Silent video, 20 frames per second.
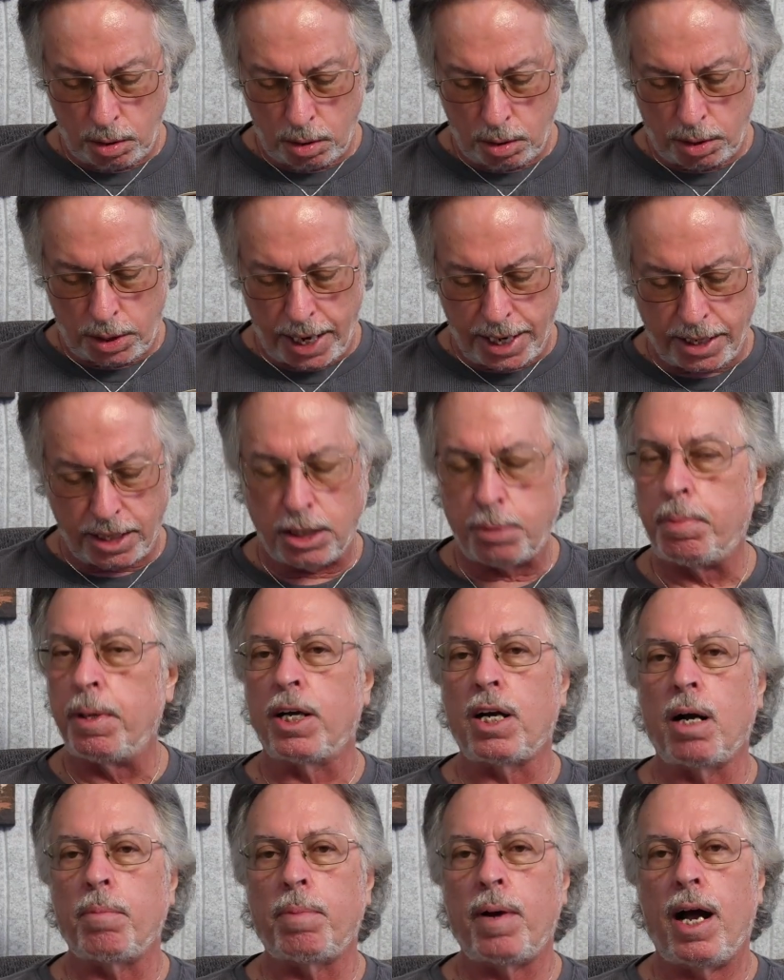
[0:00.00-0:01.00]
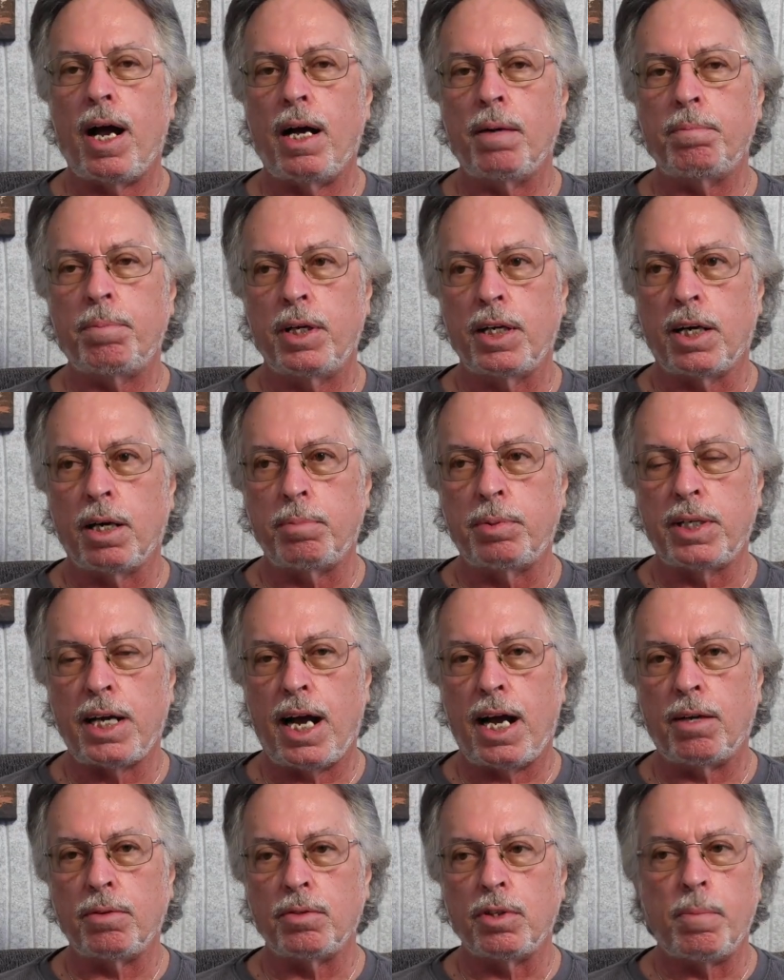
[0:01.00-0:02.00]
taking these pickups
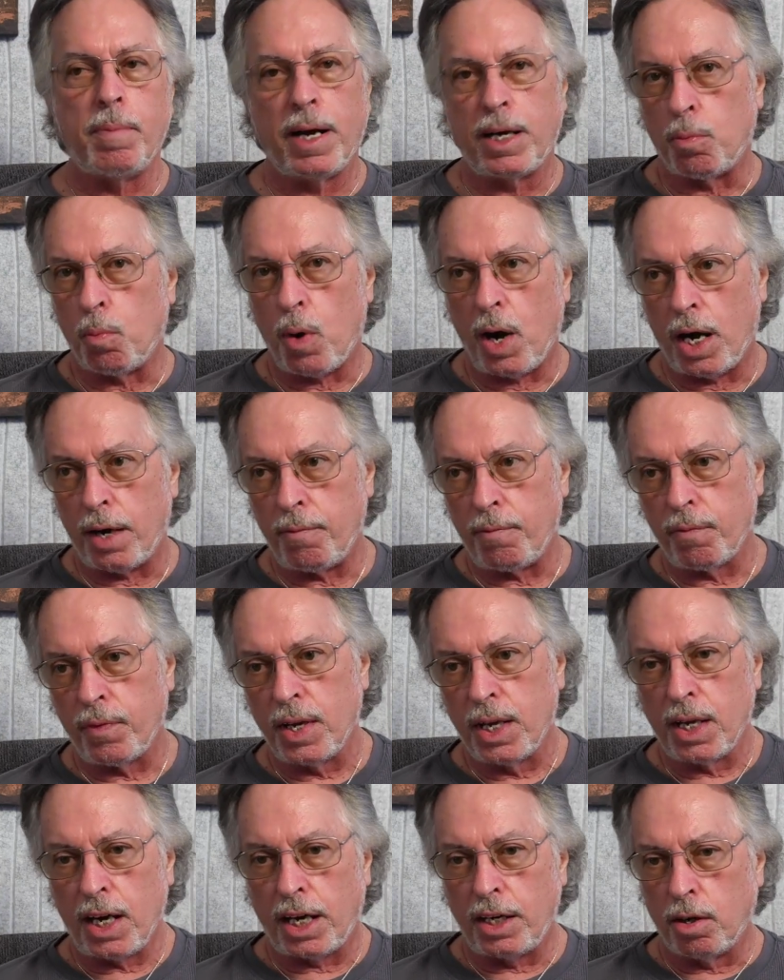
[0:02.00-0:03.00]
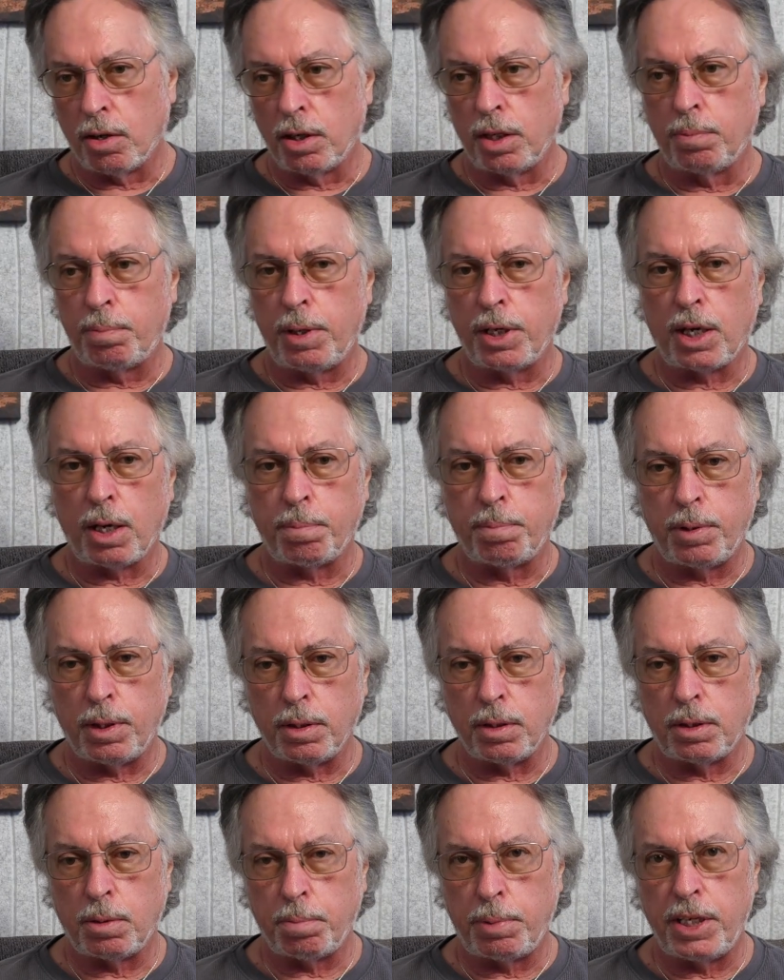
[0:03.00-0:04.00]
out no matter what. I know that pick up
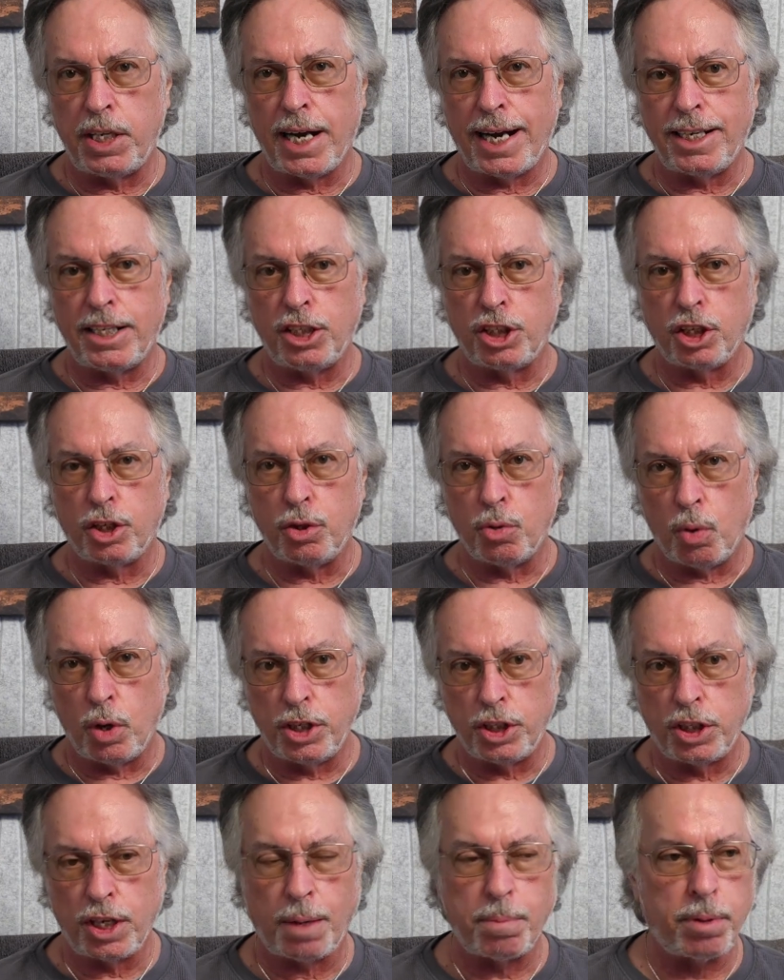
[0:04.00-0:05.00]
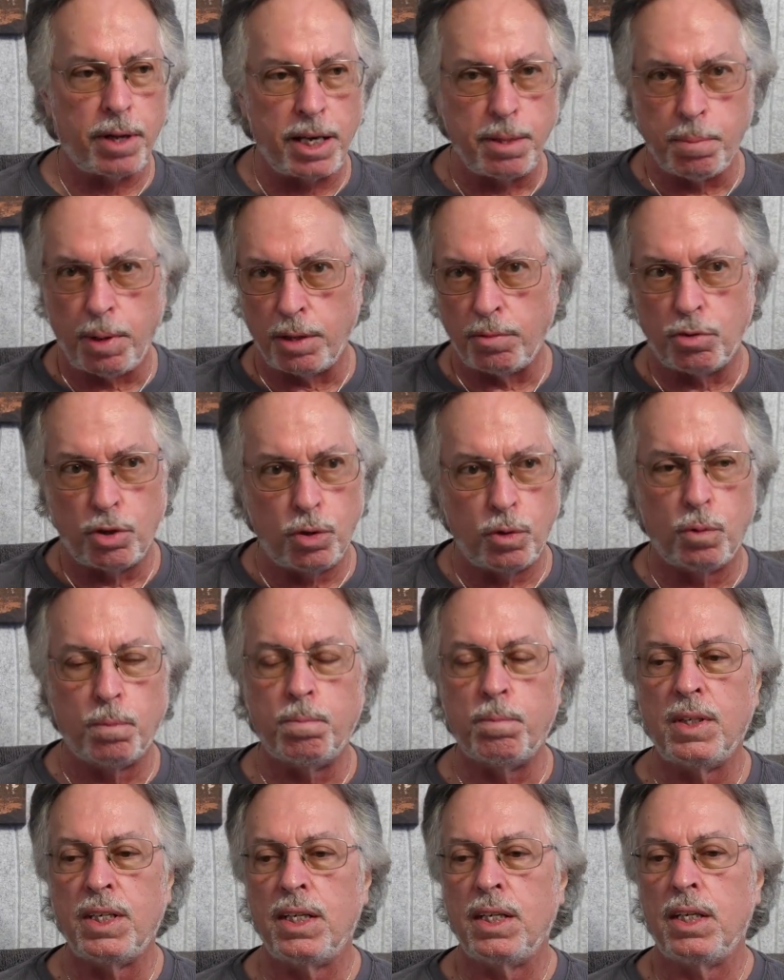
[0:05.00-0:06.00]
the P90s are noisy. I play in my room.
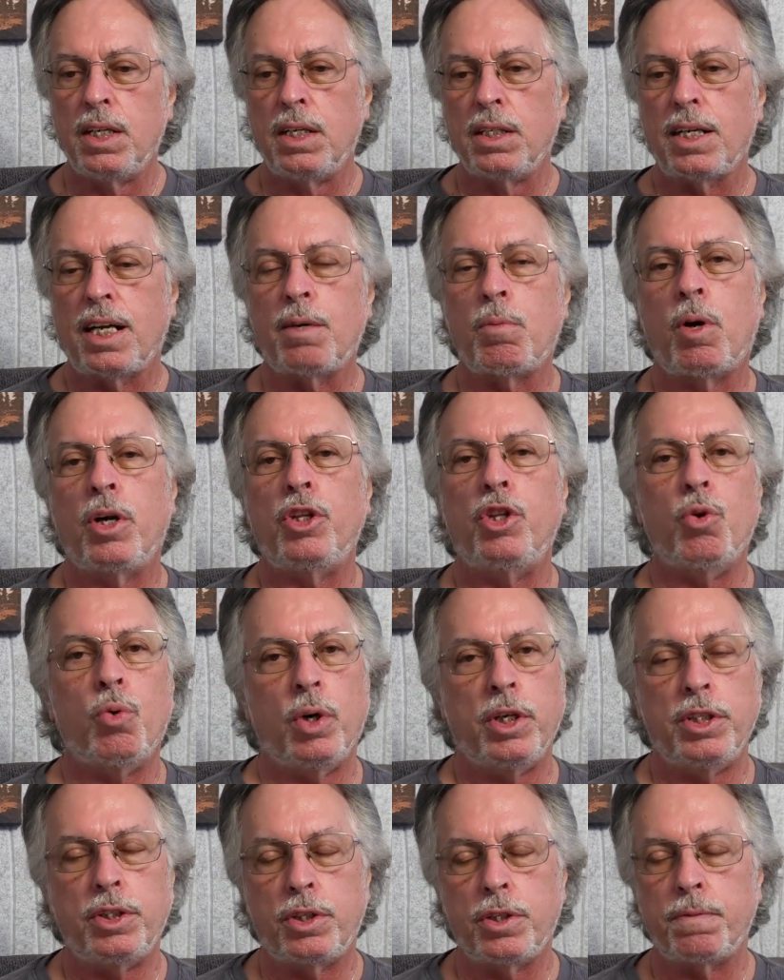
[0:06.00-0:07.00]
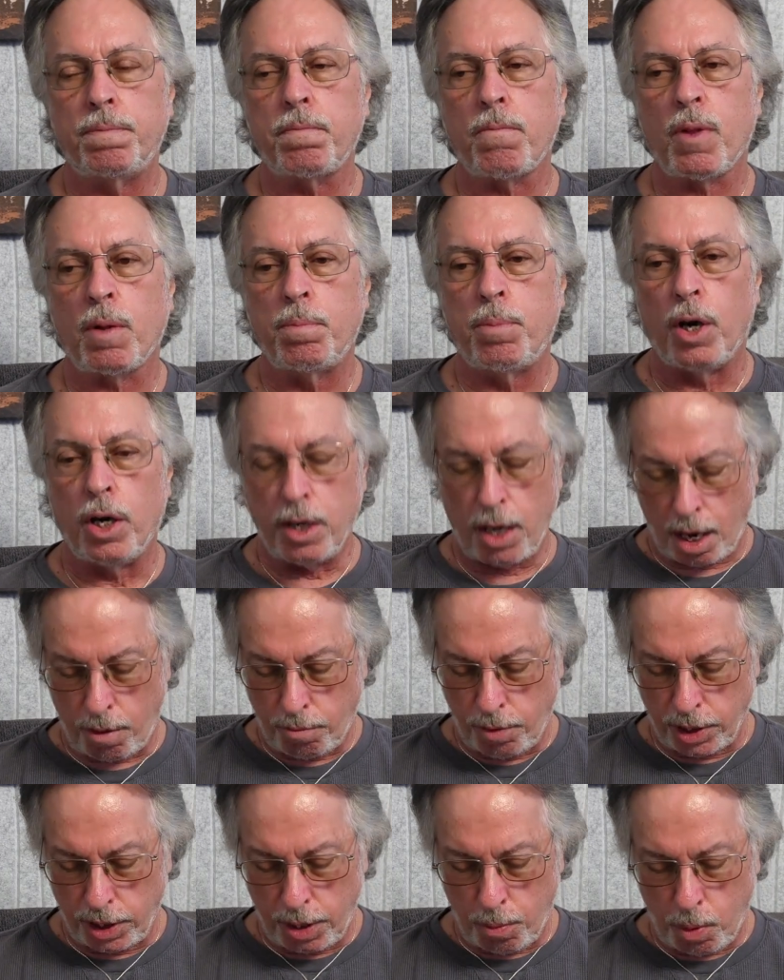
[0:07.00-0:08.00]
I don't want noise, but I
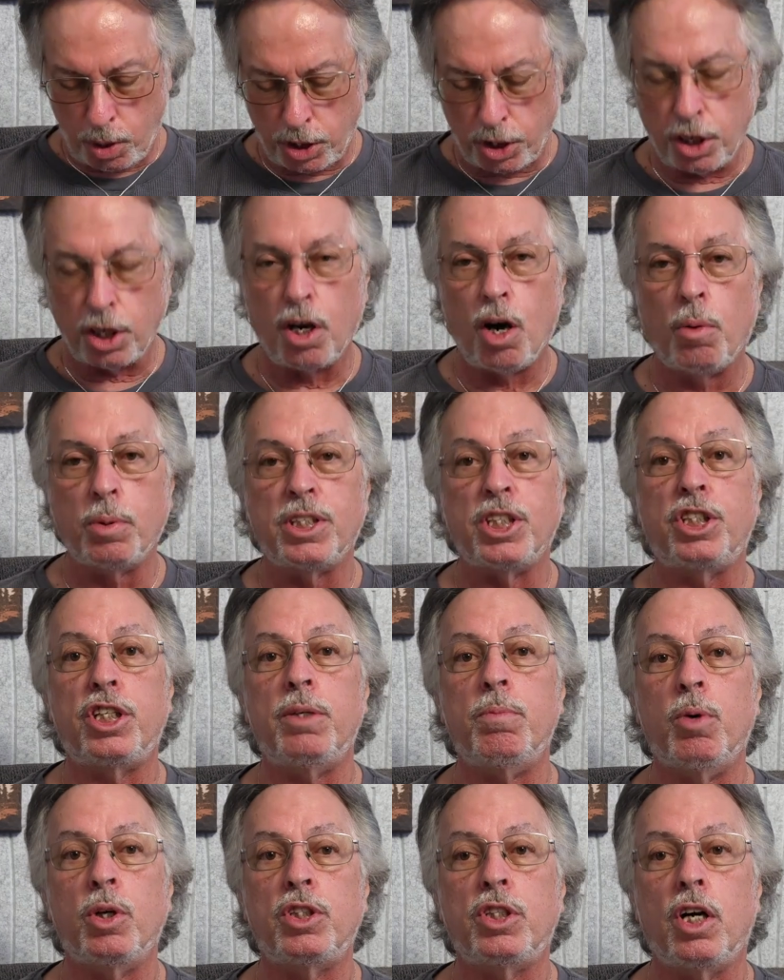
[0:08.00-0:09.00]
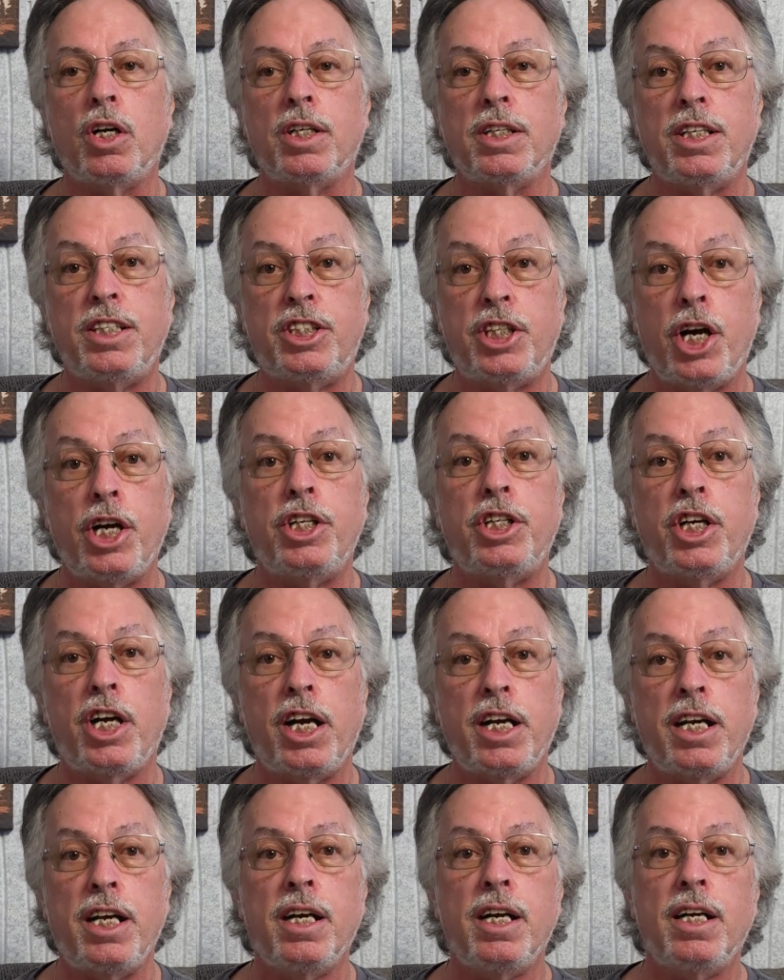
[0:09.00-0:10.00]
really wanted to go with the Seymour Duncan, the
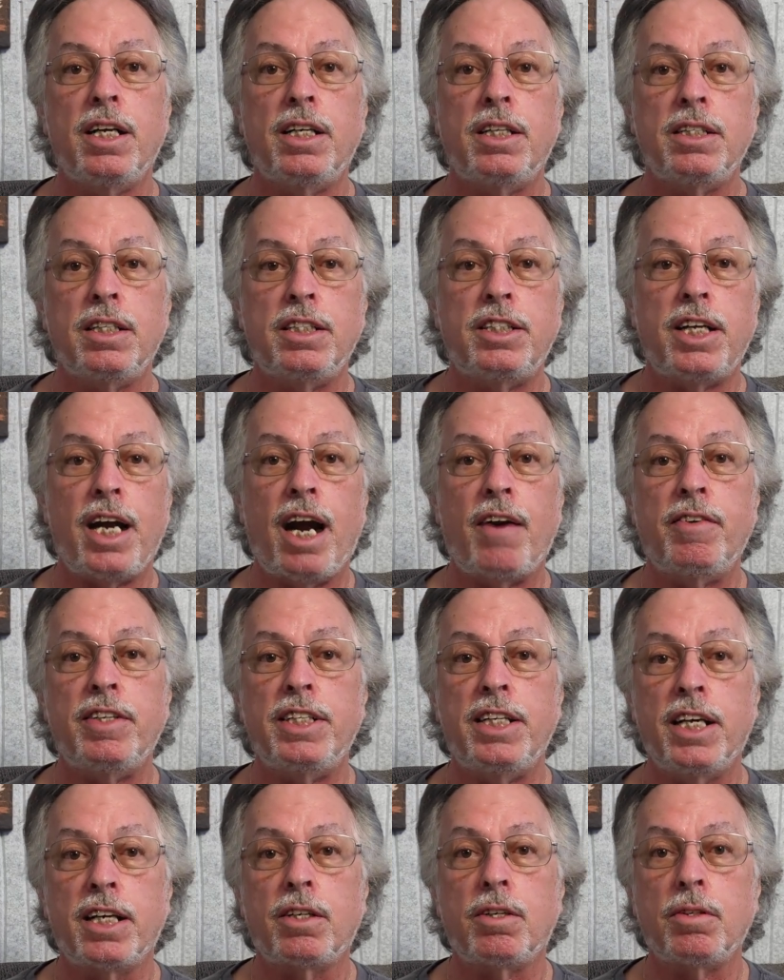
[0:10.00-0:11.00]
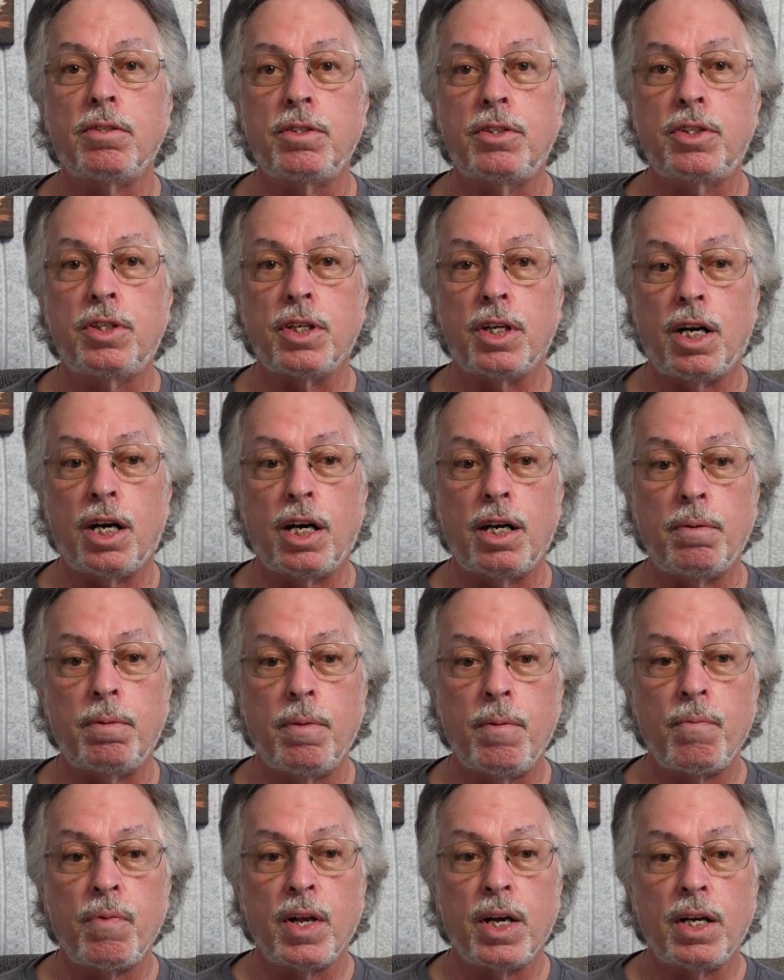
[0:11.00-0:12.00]
JJ, the Jared Nichols
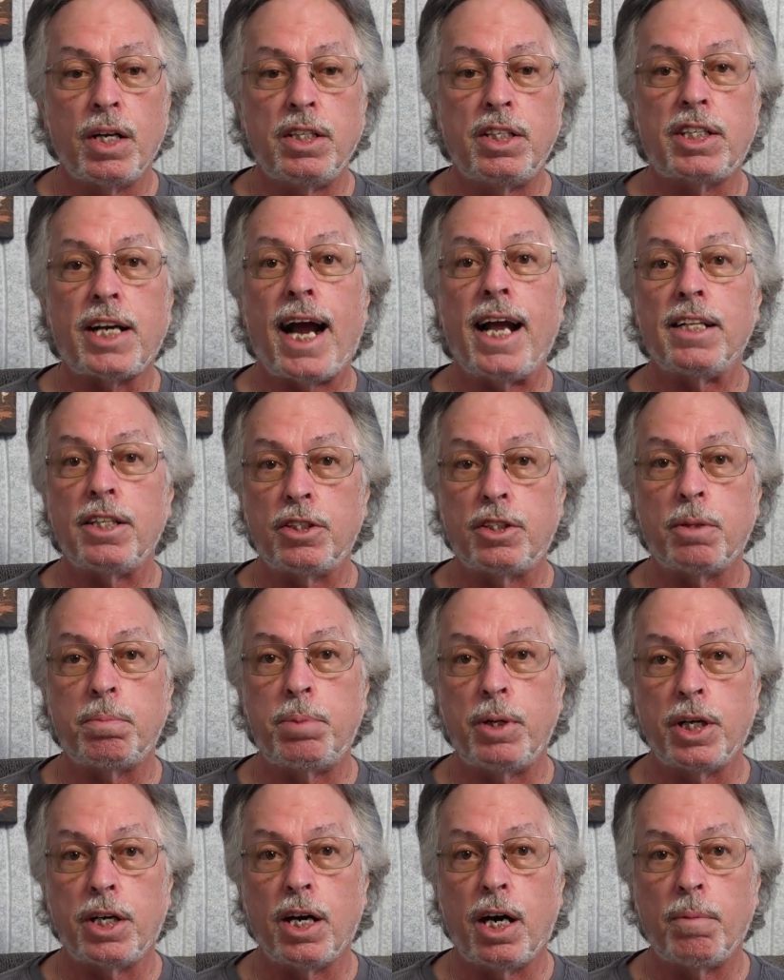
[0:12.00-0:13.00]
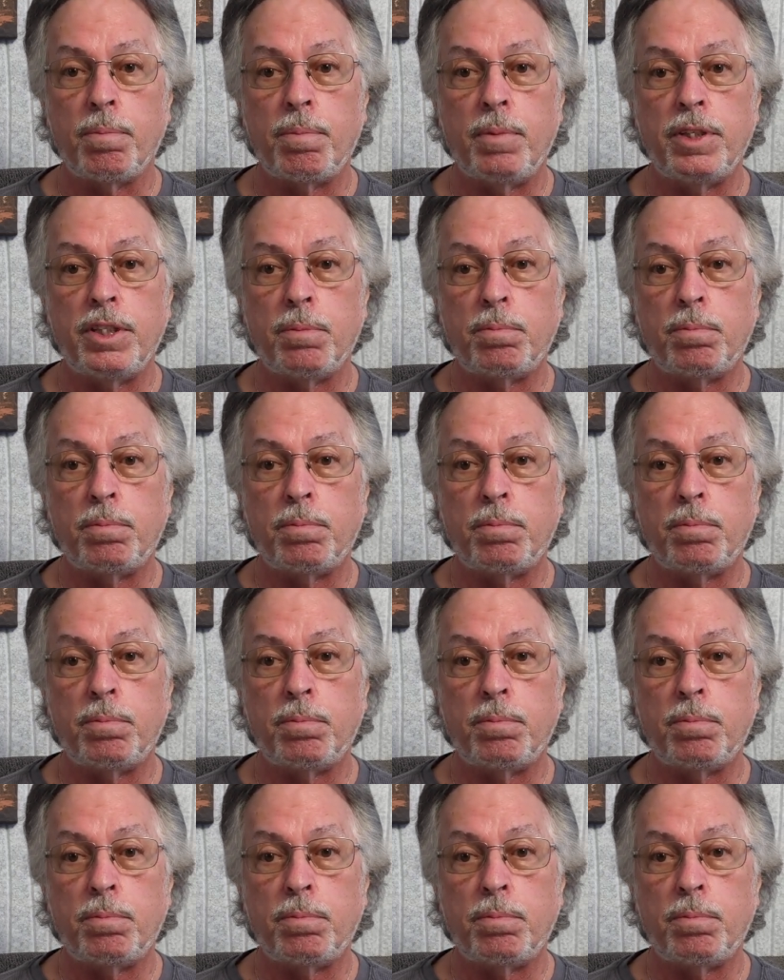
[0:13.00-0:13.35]
silencer pickup in the